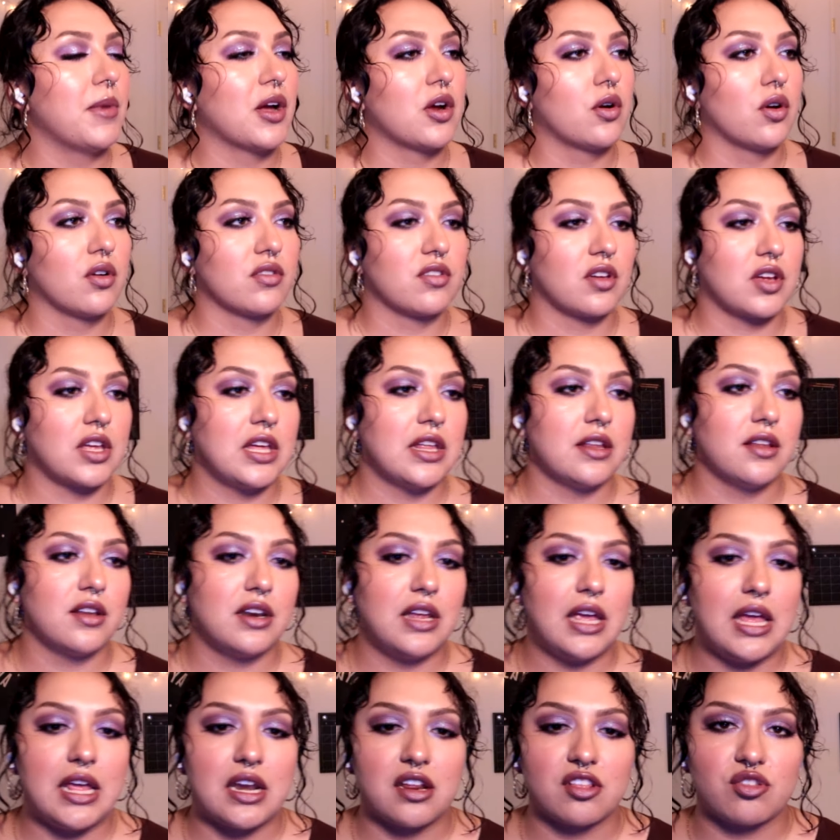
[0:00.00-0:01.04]
My girls are
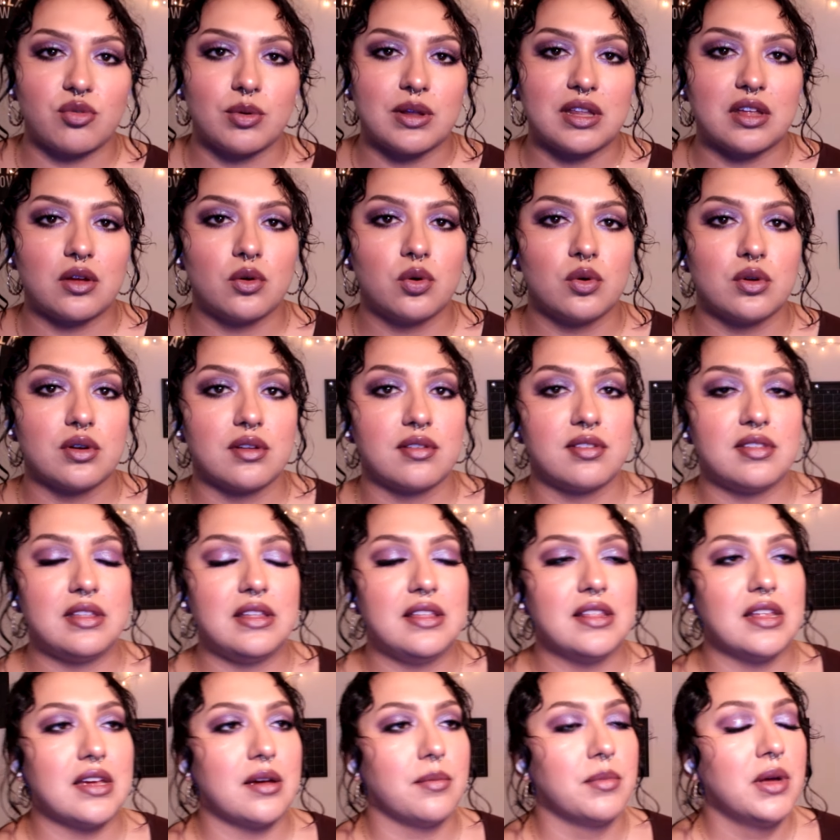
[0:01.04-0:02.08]
killing it, and it's really cool to
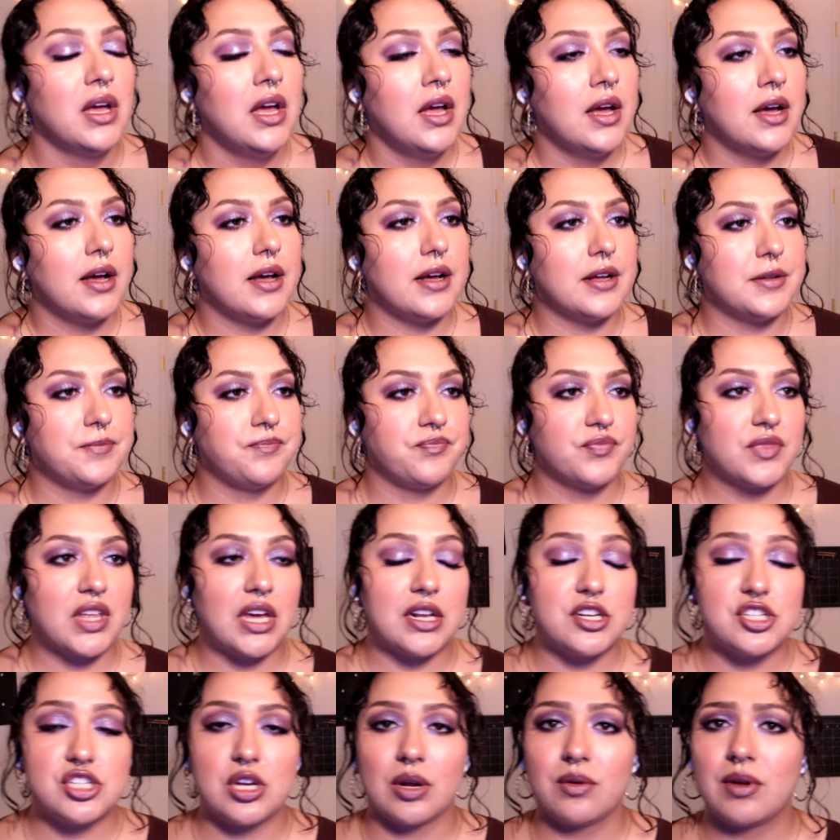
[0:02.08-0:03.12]
see them um,
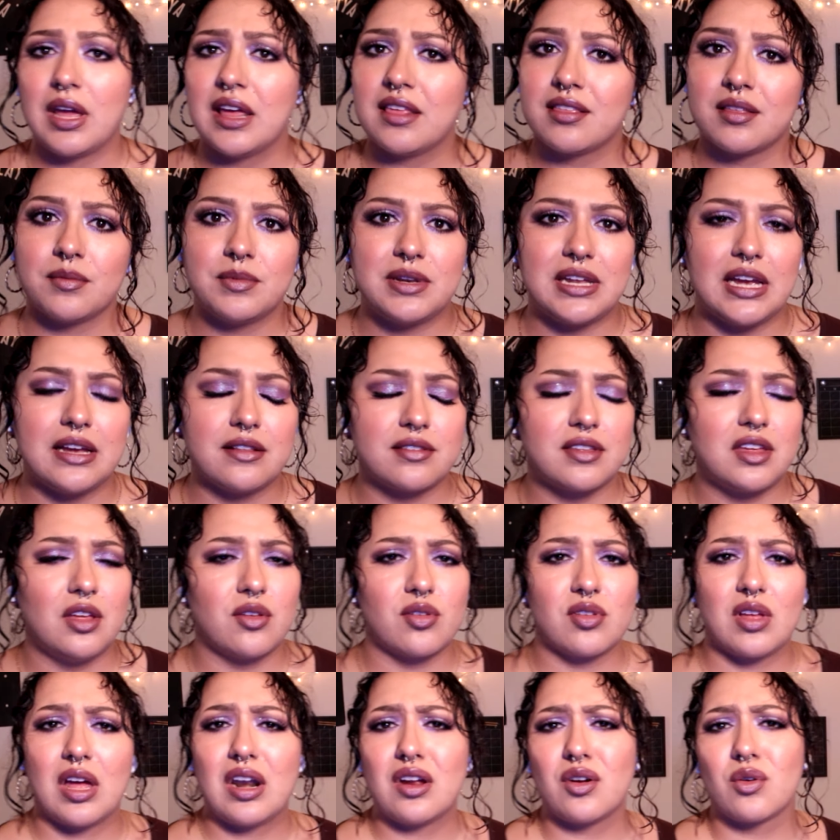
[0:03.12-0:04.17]
kind of showcase some dance
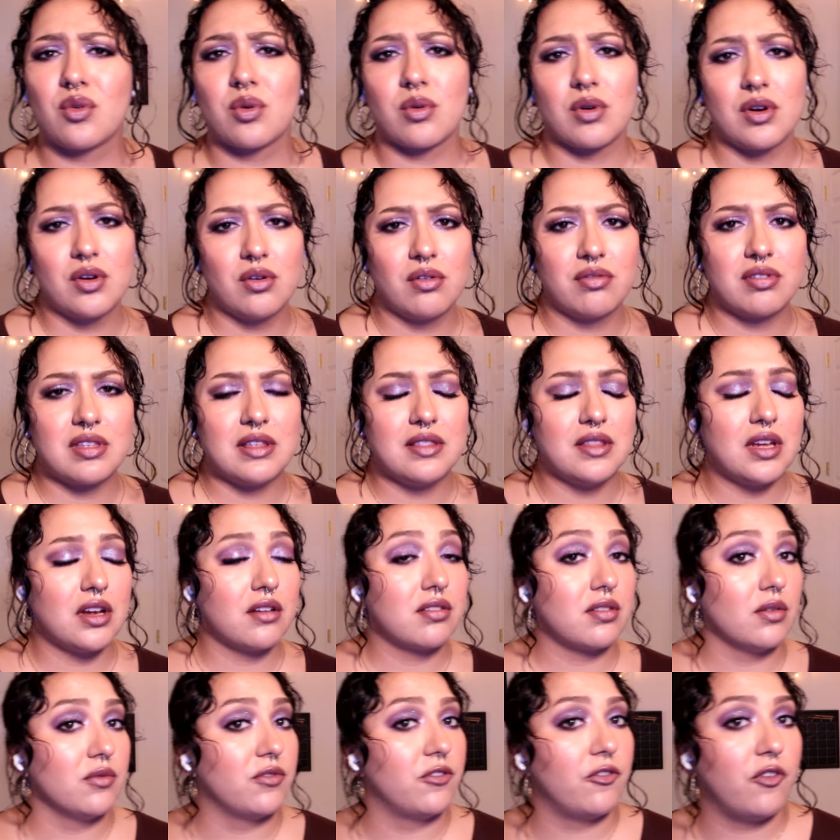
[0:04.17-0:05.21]
skills, a lot of grooves in
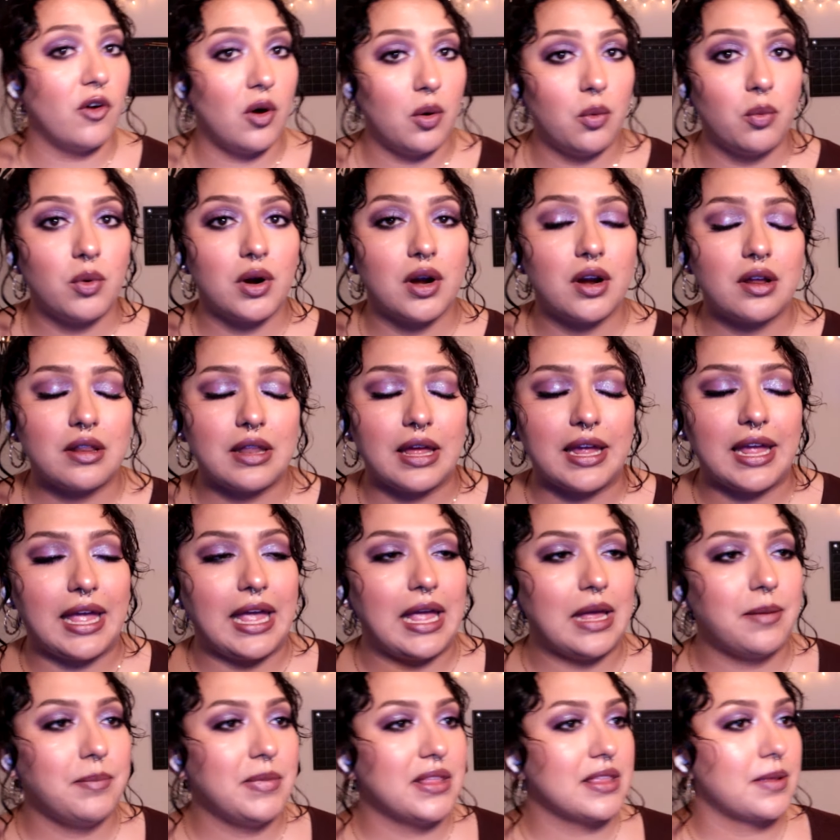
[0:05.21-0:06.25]
there, some footwork. Like,
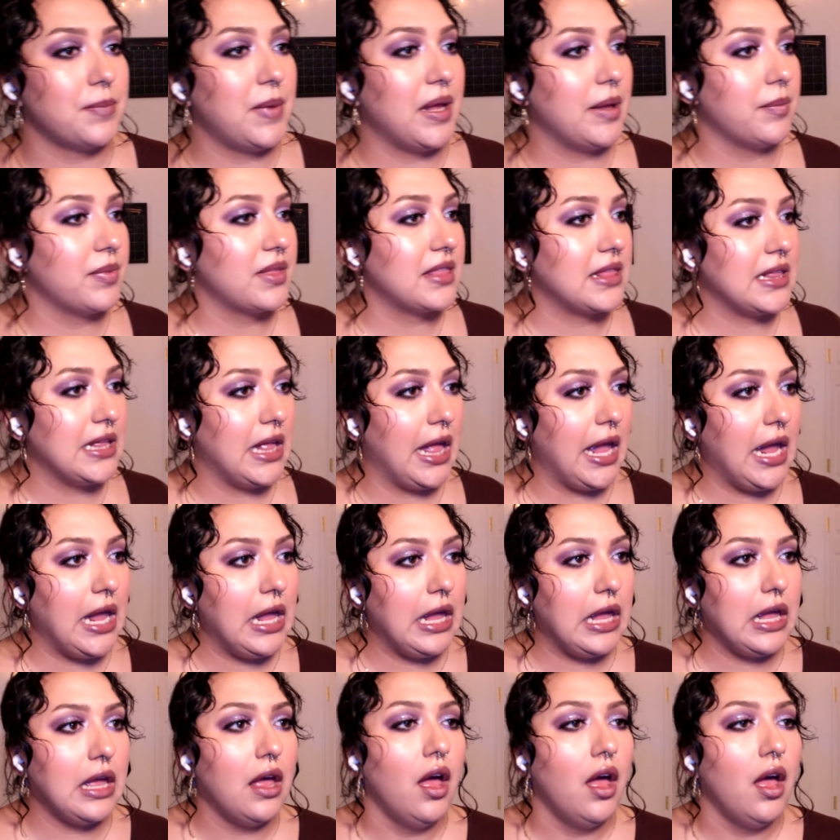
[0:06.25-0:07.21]
hey, Miss Ma'am Slay.